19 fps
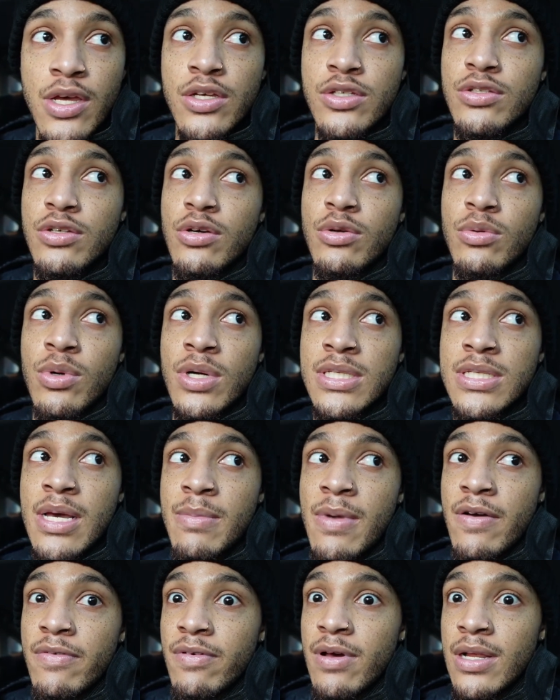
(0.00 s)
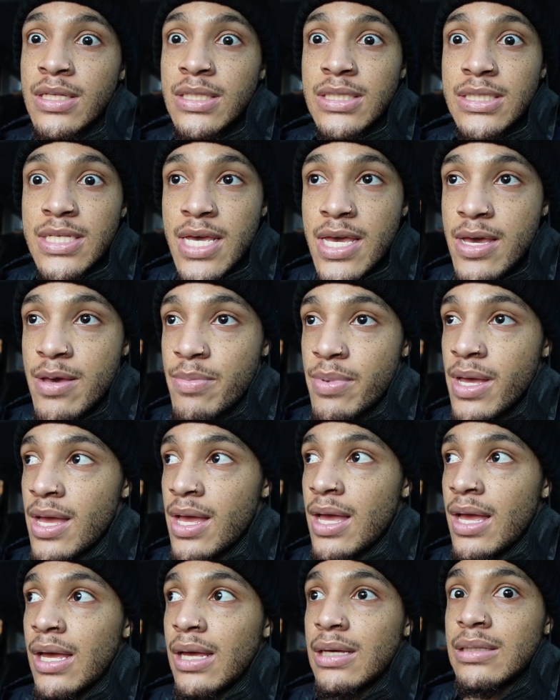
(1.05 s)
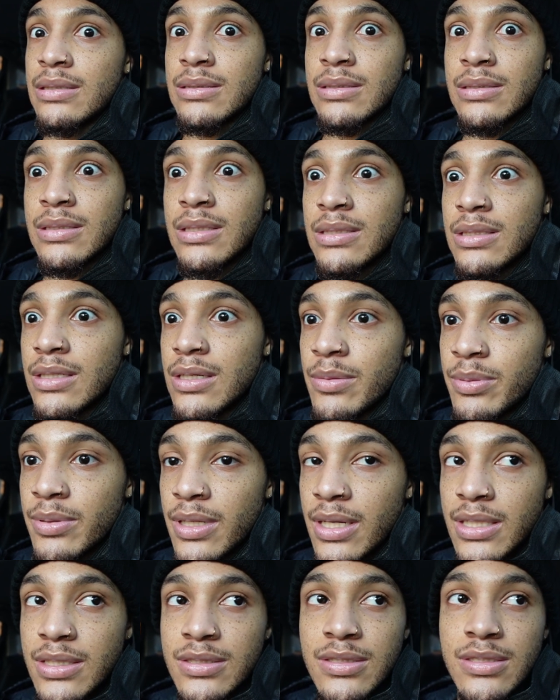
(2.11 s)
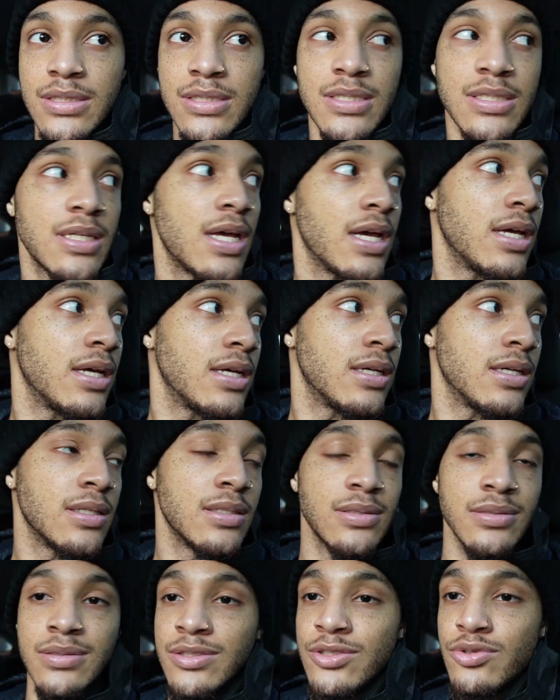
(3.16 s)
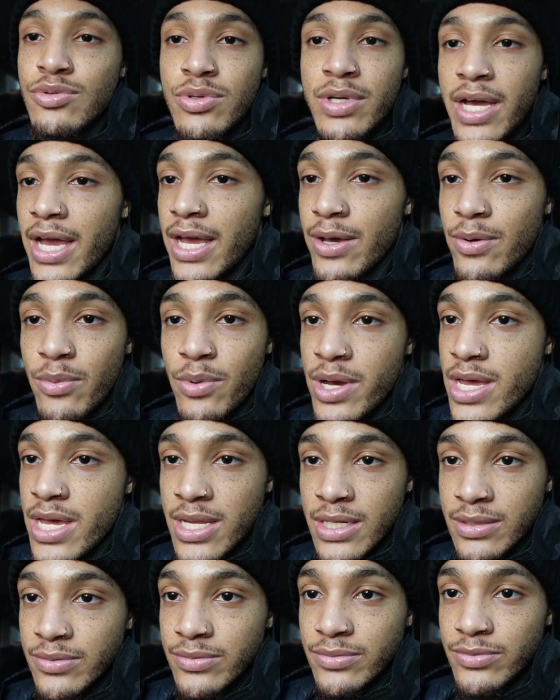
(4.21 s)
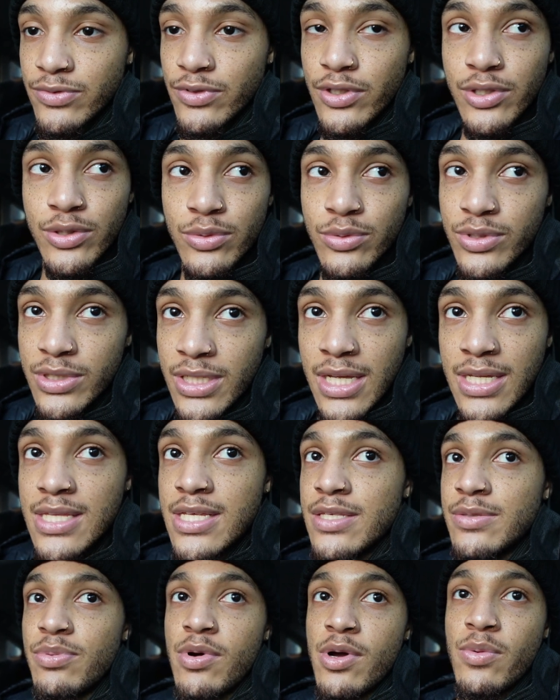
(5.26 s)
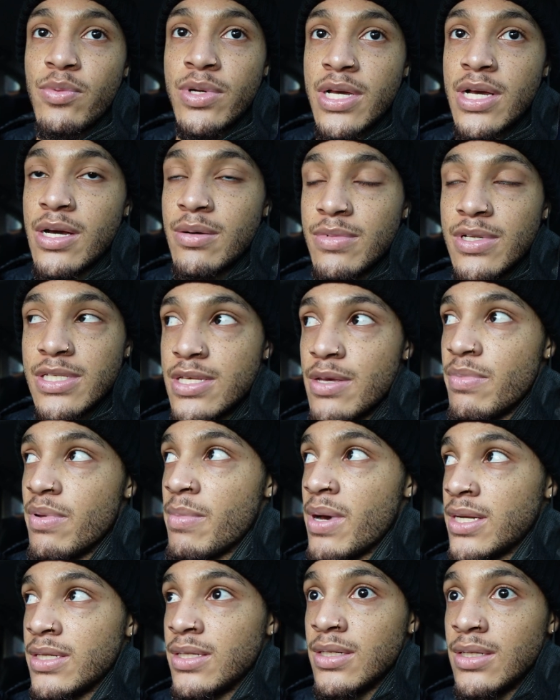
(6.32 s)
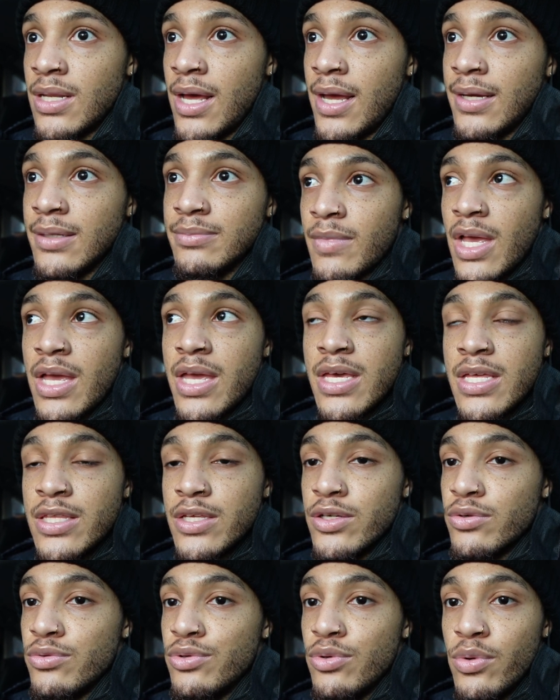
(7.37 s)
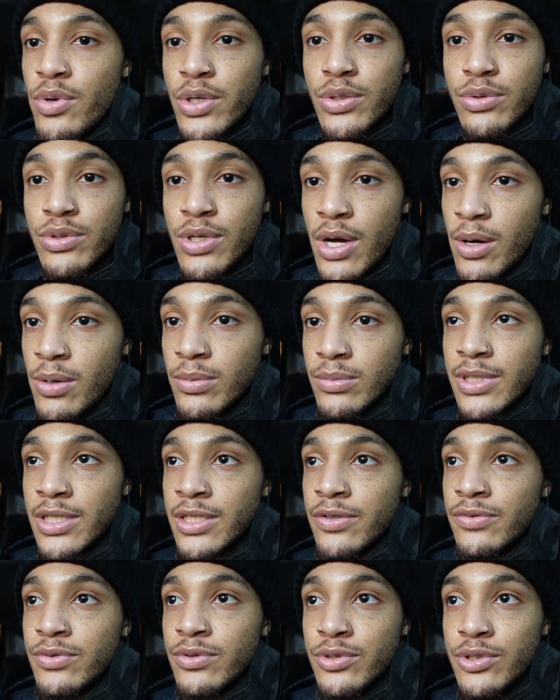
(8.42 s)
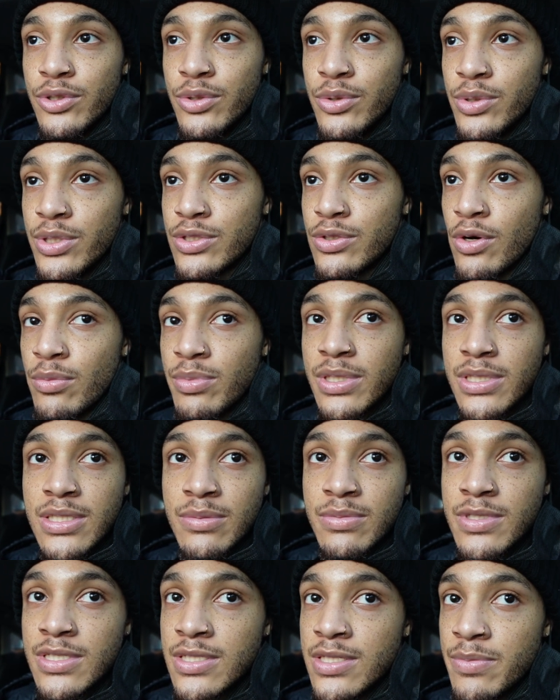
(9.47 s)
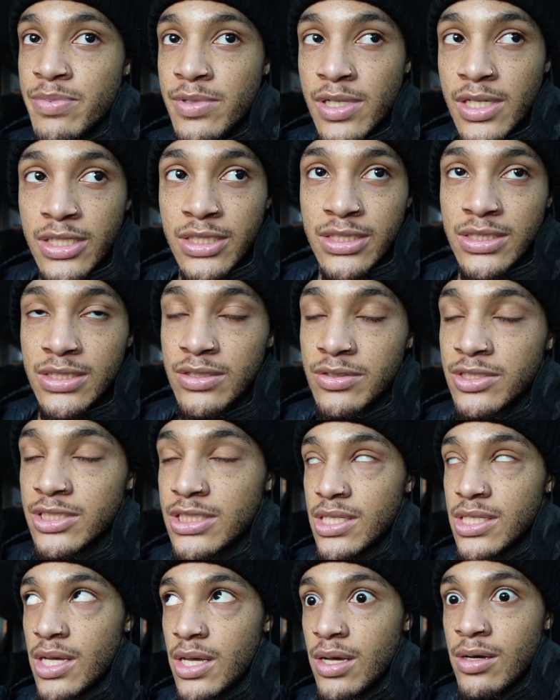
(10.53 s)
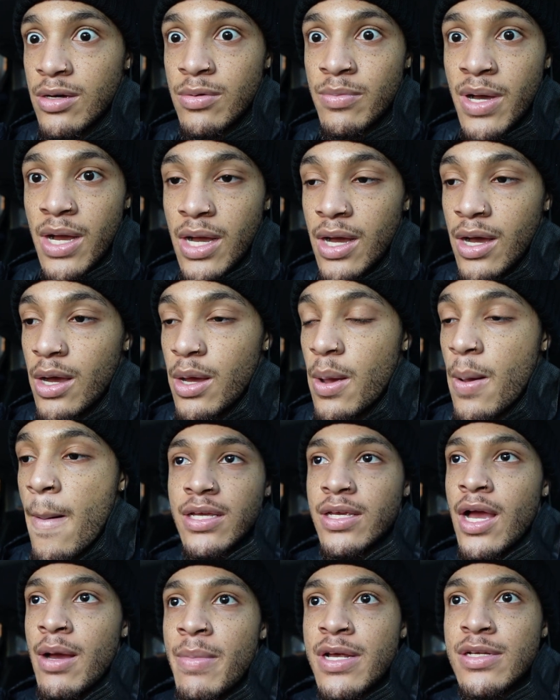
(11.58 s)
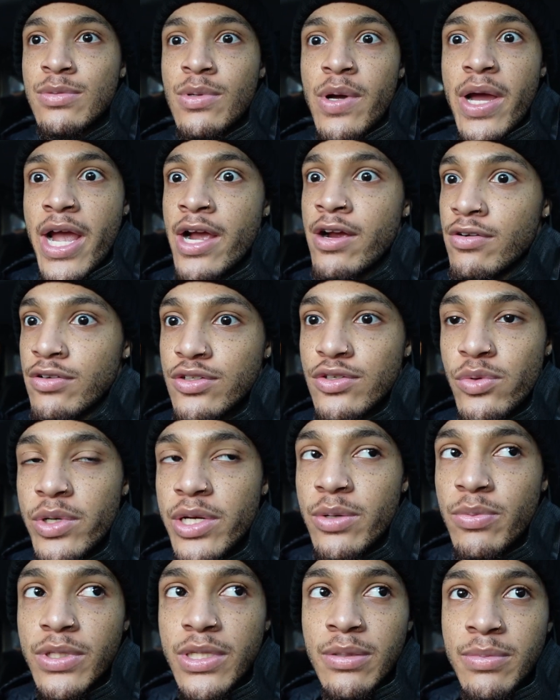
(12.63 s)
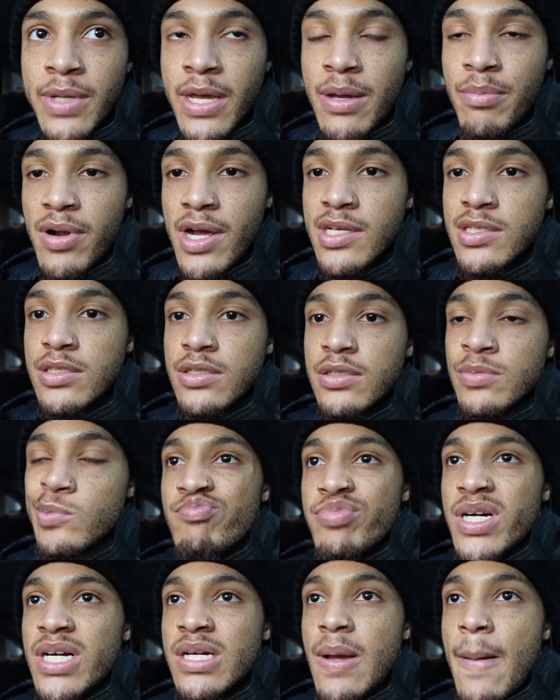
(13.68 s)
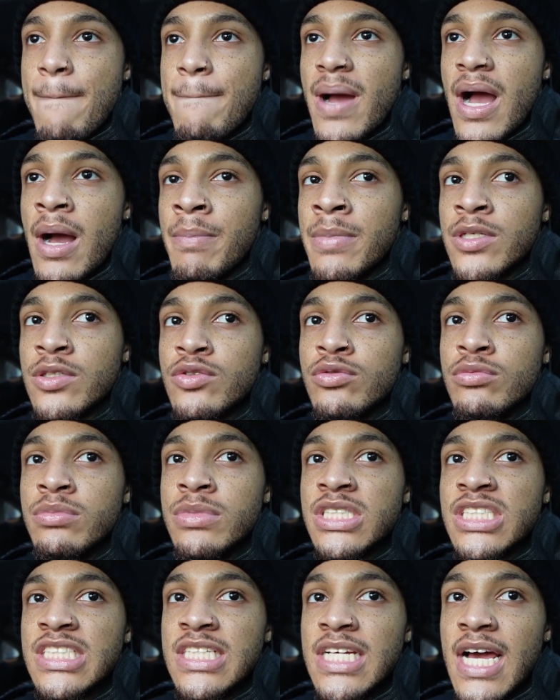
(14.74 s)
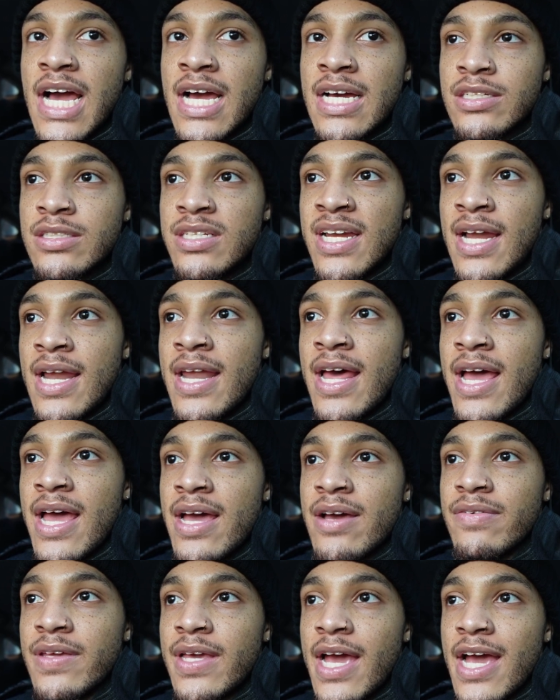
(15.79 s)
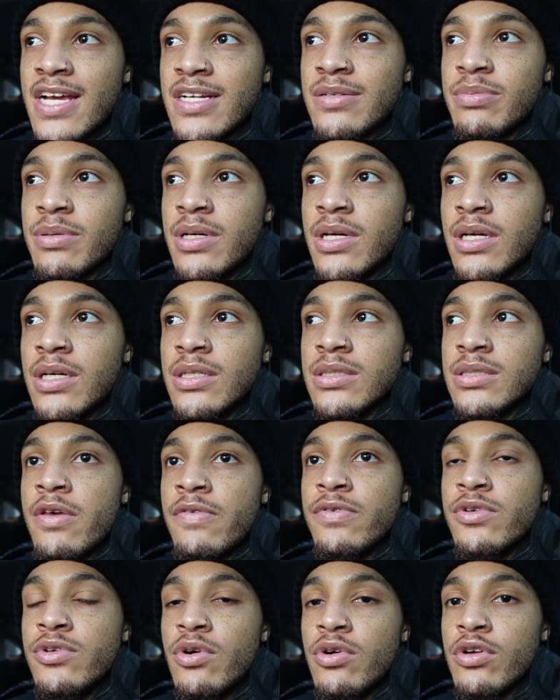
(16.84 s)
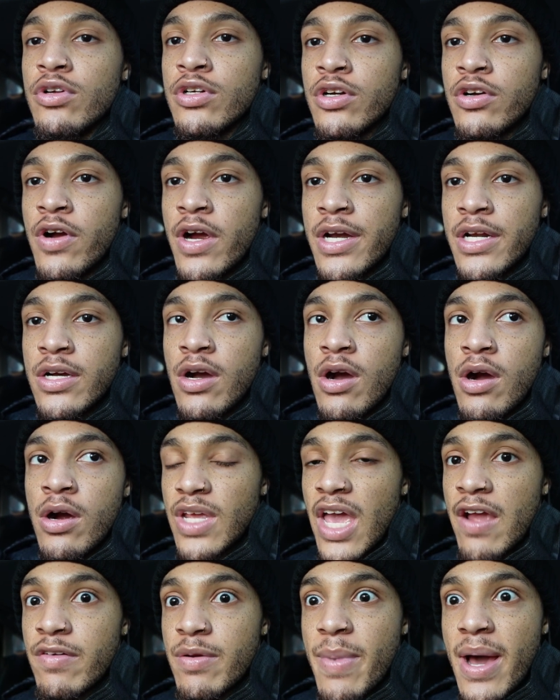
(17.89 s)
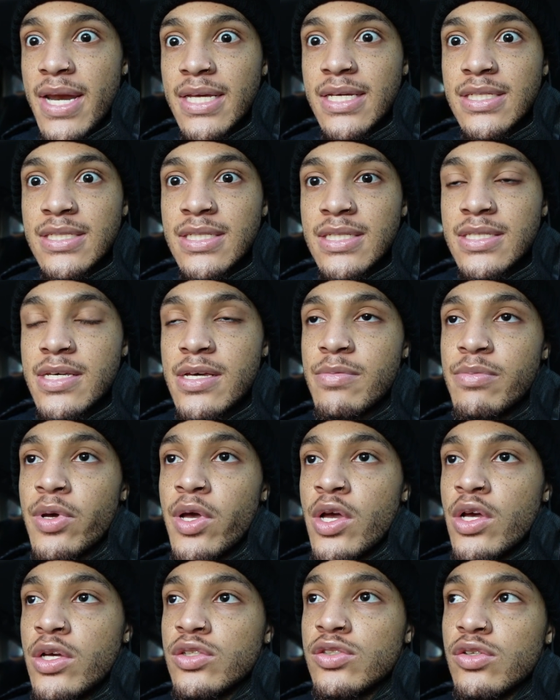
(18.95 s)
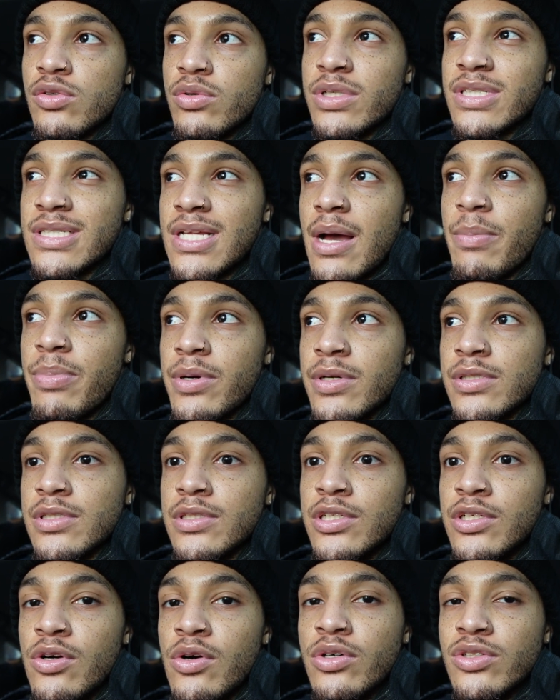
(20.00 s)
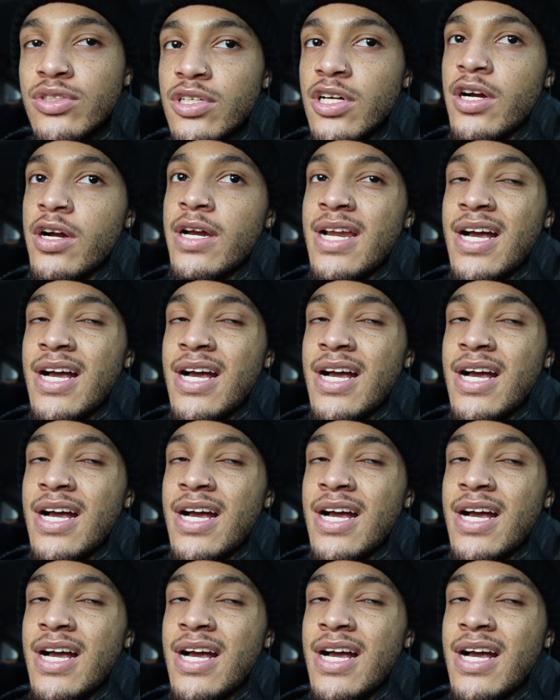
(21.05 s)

So the one time I finally tip, there's another complaint. So I'm just like, you can't win for losing at this point when it comes to tipping, my nigga. Like, either you do or you don't. And if you do, it's going to be some stipulation. So like, oh my God. Like, y'all might as well add gratuity with them damn prices. But I'm assuming she asked that I not have cash, because if you do it on a credit card, everybody gets the tip. So it's not personally going to her.